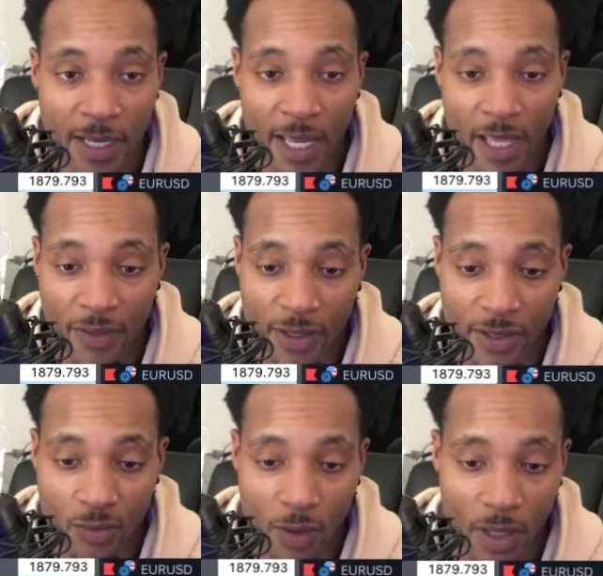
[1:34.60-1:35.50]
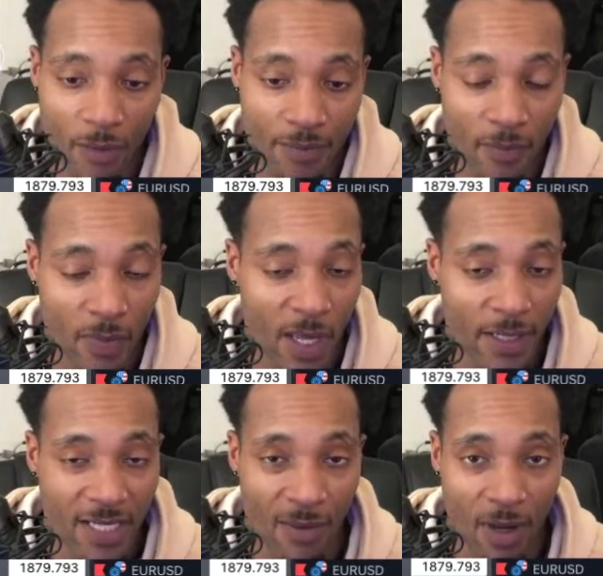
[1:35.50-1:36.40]
And then as well,
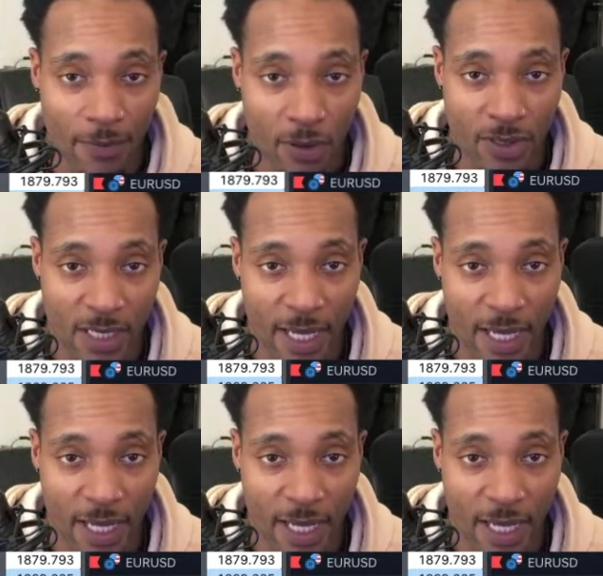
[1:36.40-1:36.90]
anytime I post any